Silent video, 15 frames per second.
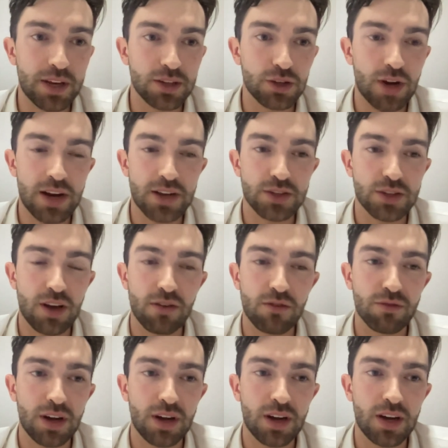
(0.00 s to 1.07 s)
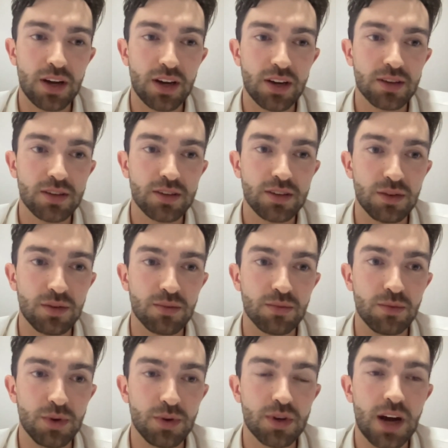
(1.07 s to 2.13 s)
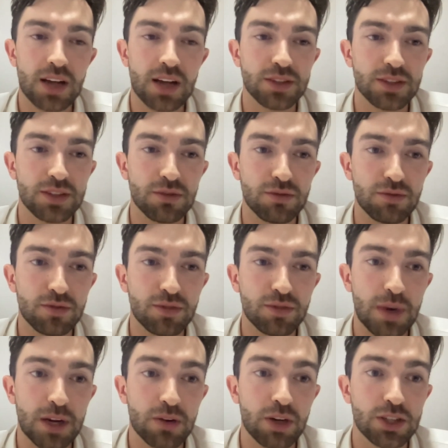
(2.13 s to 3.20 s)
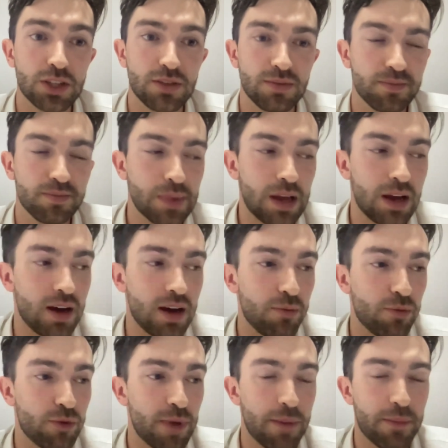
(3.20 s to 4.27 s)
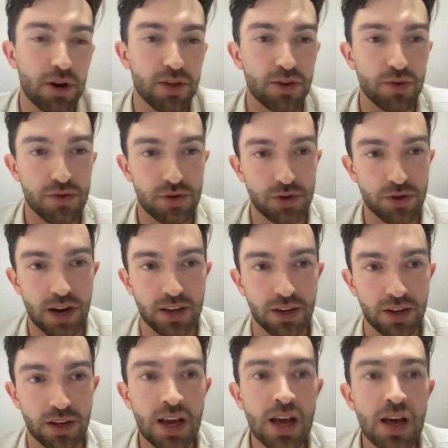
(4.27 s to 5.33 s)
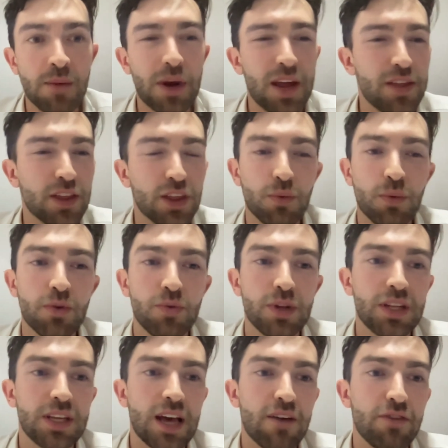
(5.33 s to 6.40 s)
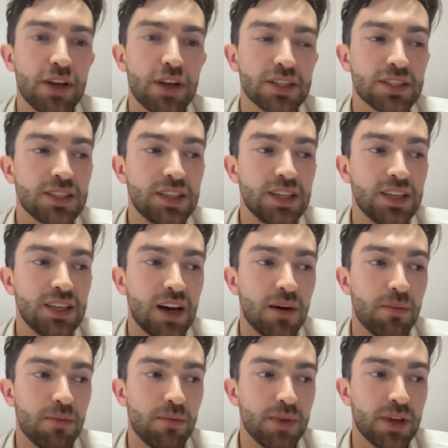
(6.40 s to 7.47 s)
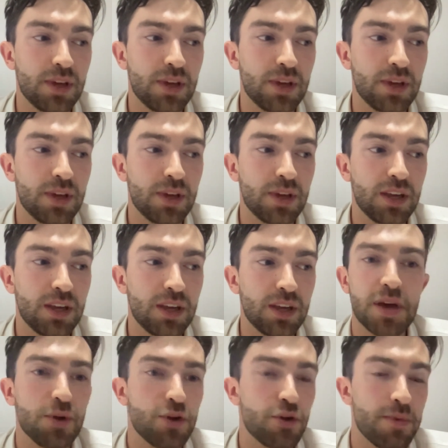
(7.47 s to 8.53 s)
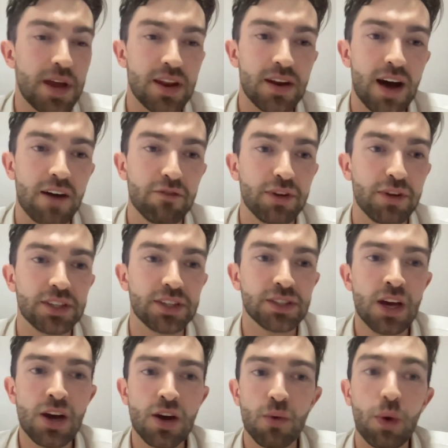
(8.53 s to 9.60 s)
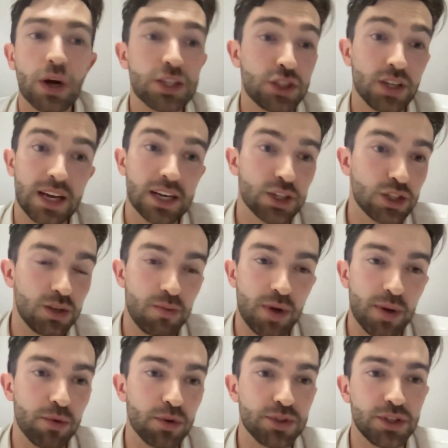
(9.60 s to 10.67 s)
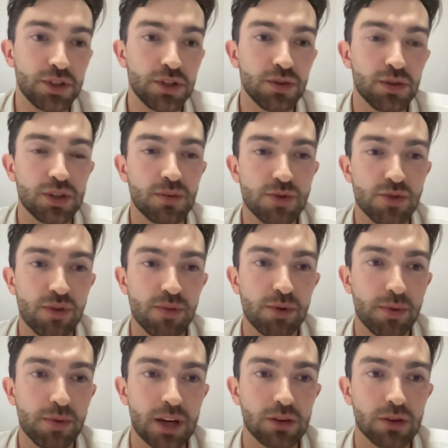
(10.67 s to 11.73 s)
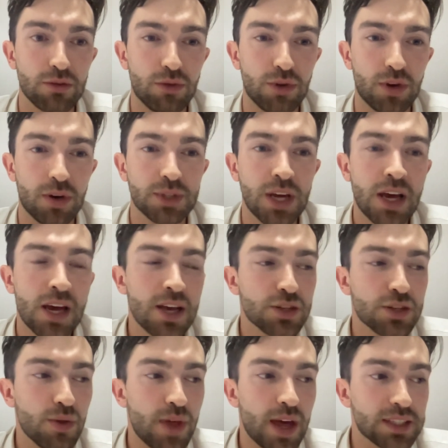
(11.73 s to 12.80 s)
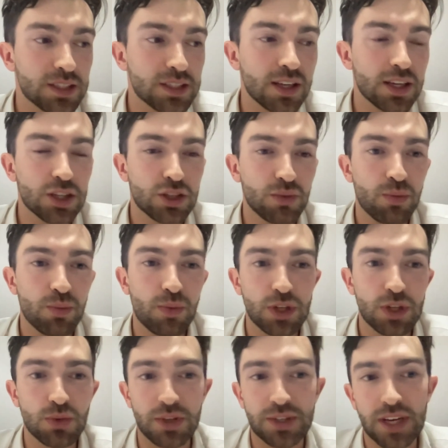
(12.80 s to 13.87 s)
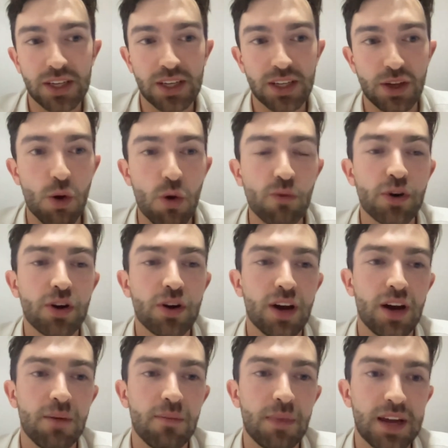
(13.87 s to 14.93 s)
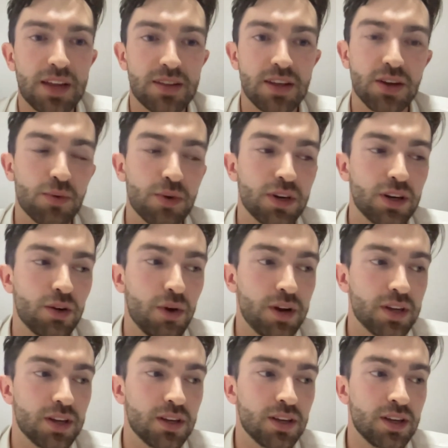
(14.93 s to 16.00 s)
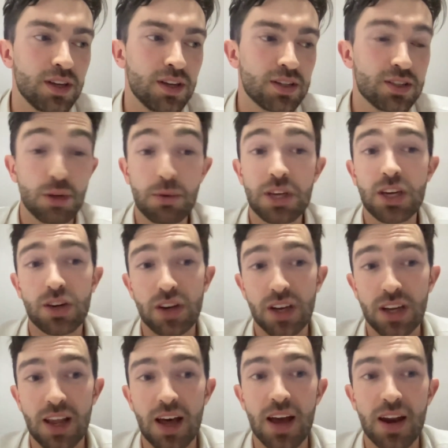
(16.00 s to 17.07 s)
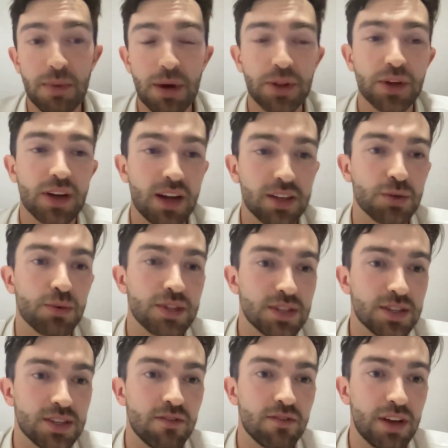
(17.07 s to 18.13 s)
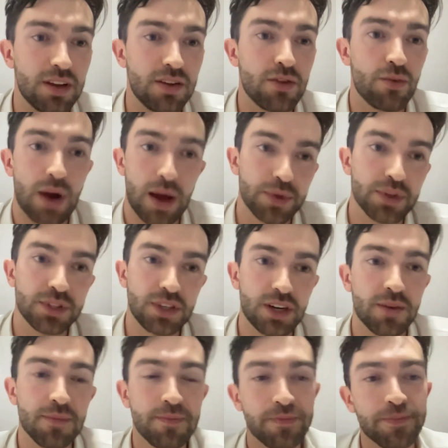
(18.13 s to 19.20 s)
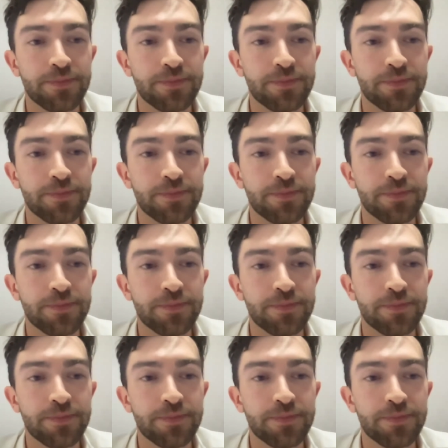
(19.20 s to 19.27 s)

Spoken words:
to try to solve root causes of migration from that part of the Northern Triangle. But I think that we really have yet to see if Castro will be able to remain in office, what she'll actually be able to do in terms of implementing reforms. So that's an election which, while technically over, I think we're going to still be hearing a lot about the consequences of it throughout this year.